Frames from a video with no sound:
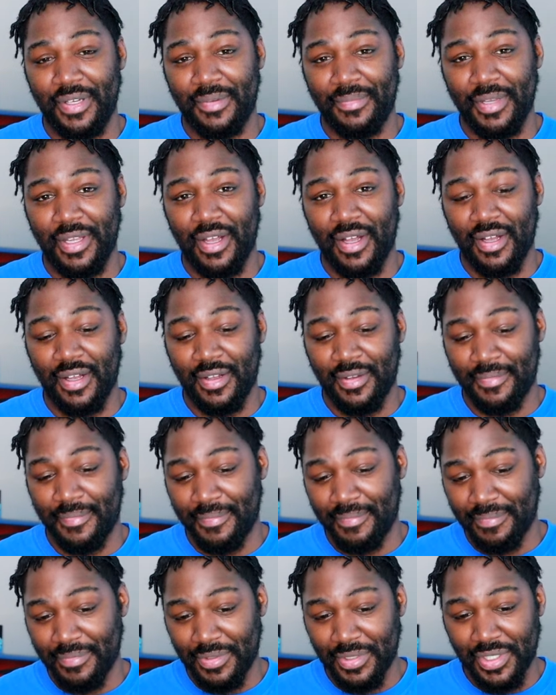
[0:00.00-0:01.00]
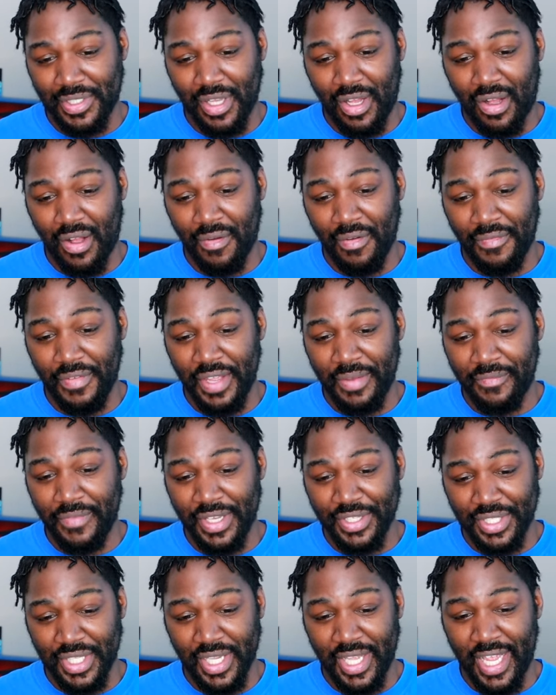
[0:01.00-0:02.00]
him um, solve
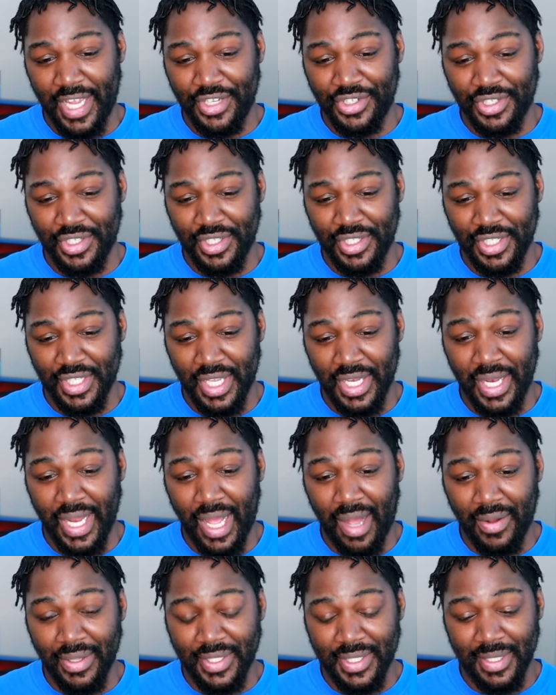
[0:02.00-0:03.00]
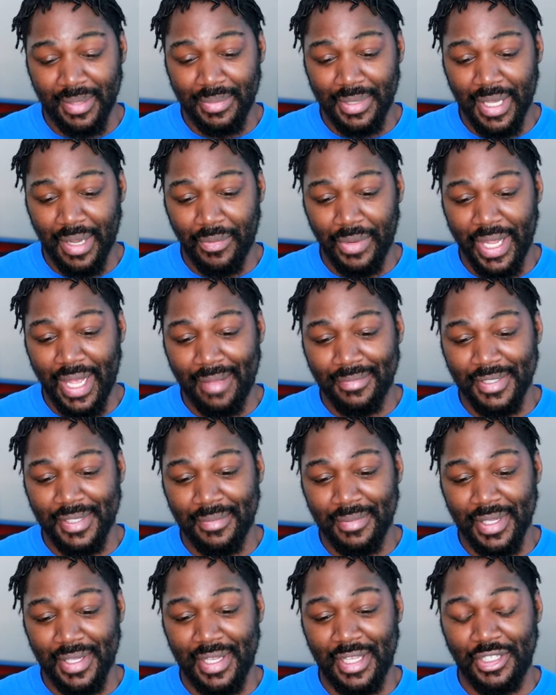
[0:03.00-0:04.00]
investigations. And now it seems like we have
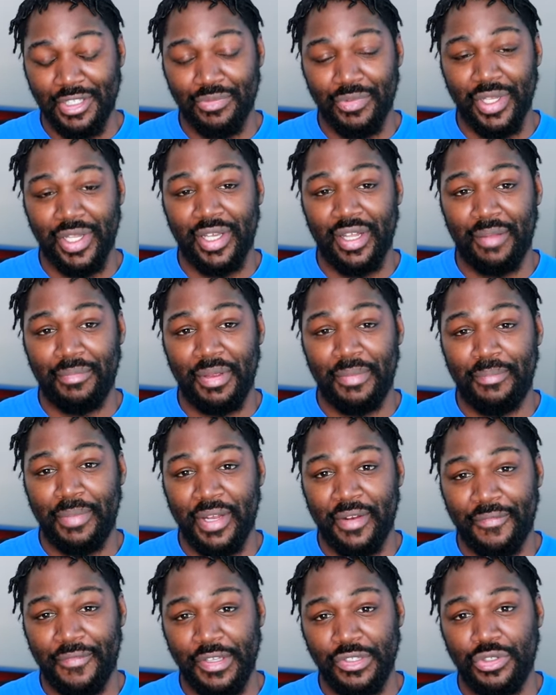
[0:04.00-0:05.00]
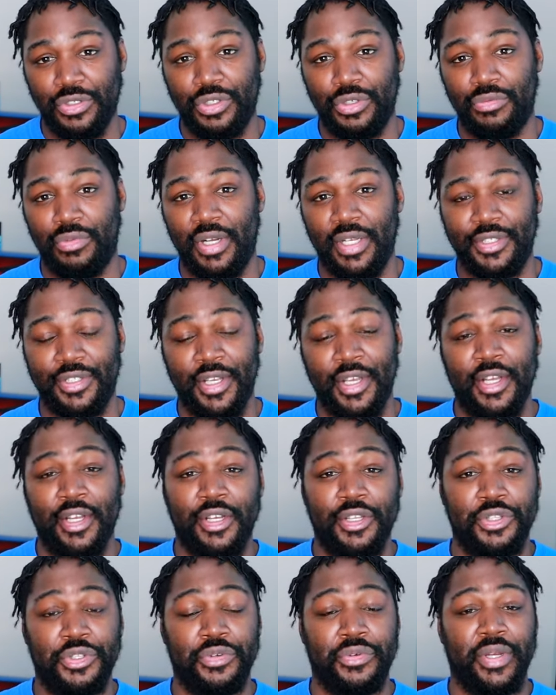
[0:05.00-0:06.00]
something that's really going to be beneficial to
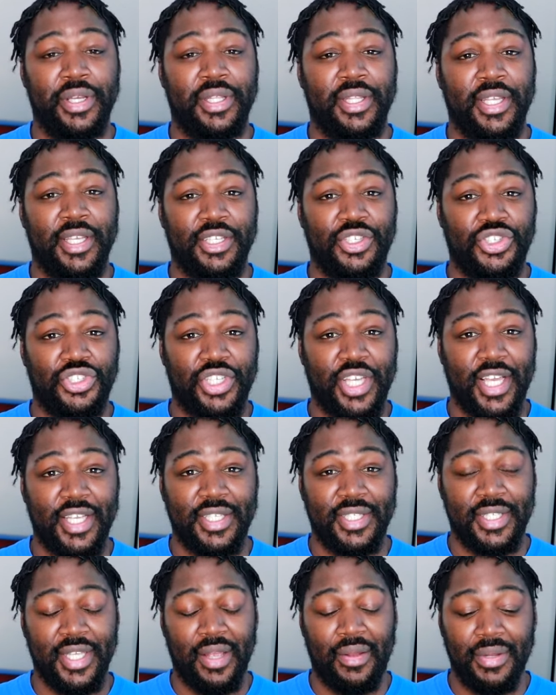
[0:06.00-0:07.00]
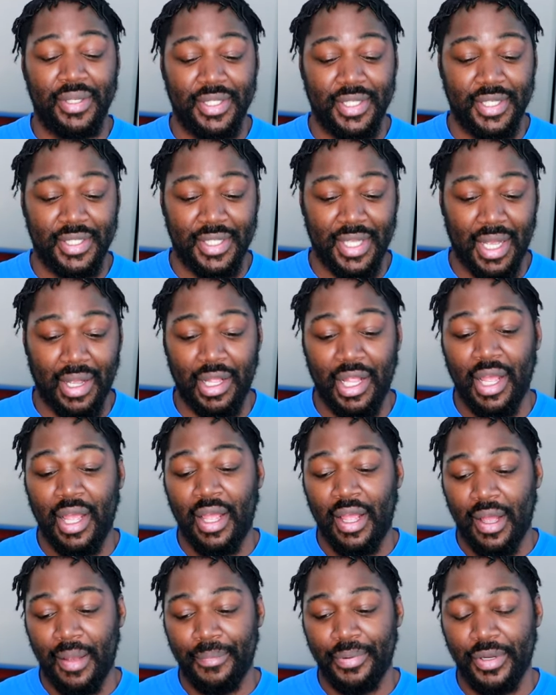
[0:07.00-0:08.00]
us during these chase sequences that
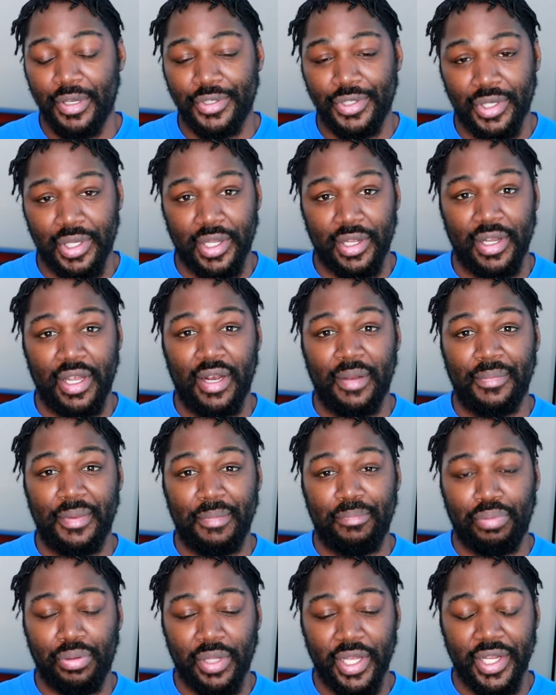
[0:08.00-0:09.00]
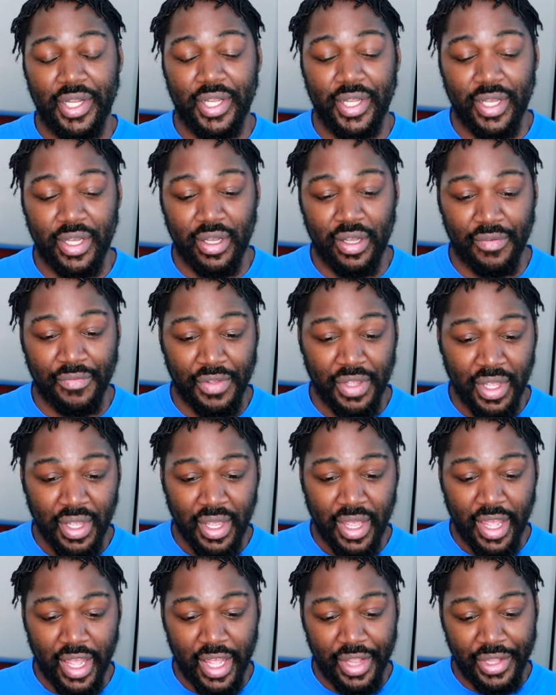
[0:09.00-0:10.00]
I'm pretty sure there are going to be plenty of.
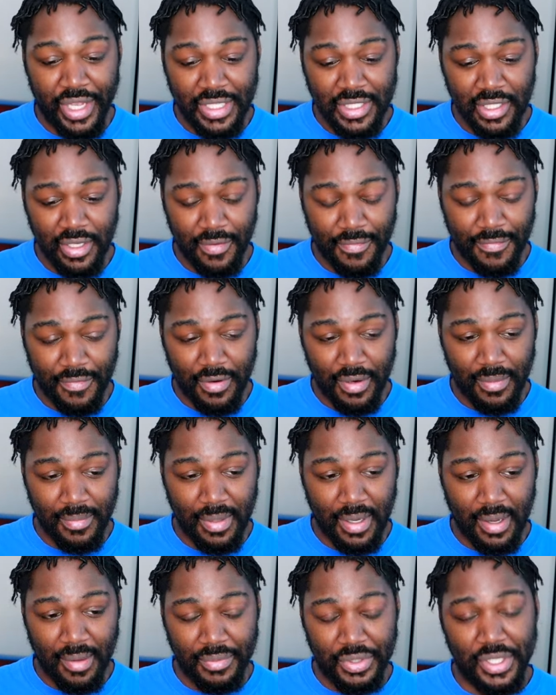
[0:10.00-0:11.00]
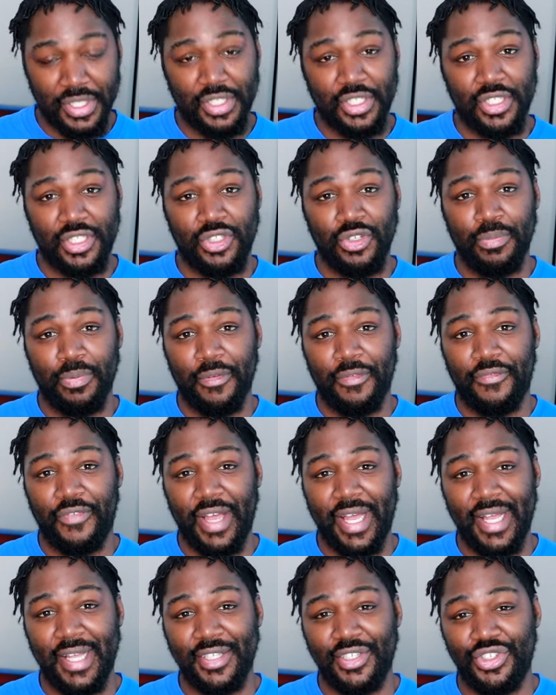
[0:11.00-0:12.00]
And that's in the form of this super
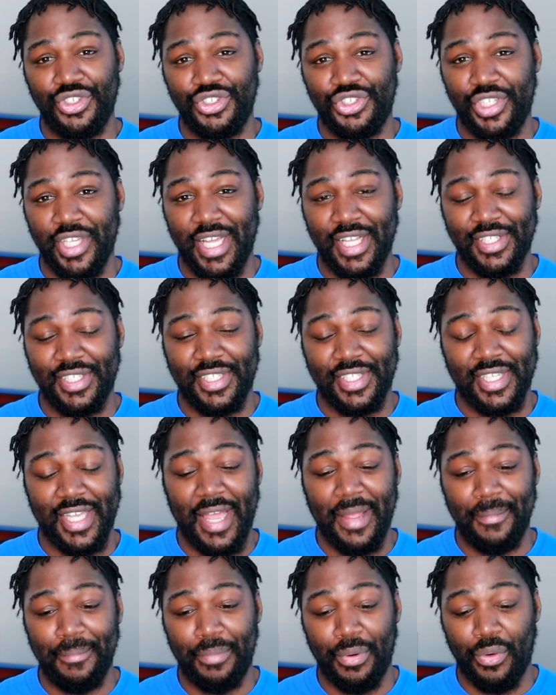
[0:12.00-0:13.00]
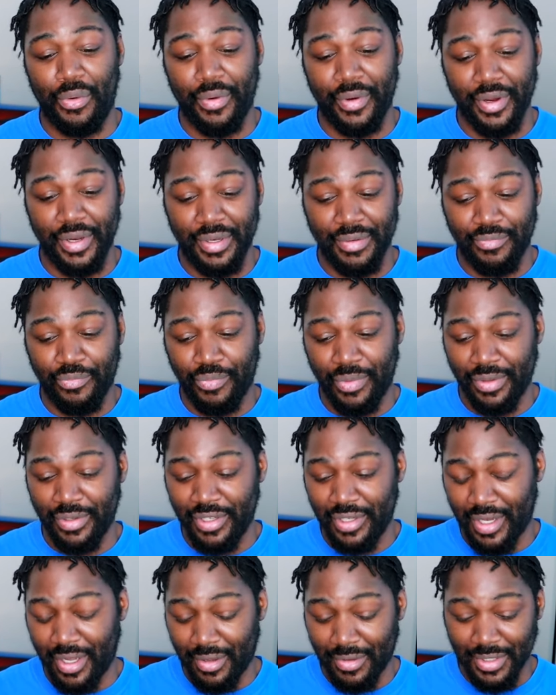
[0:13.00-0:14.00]
fast jet skateboard,
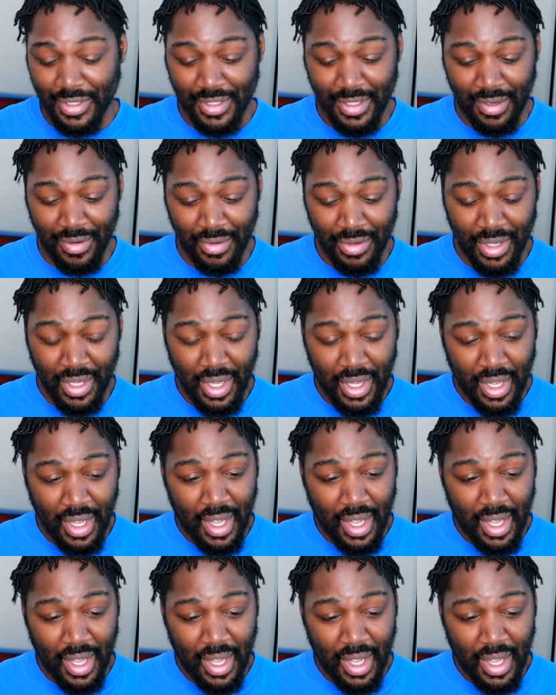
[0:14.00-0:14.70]
you know, so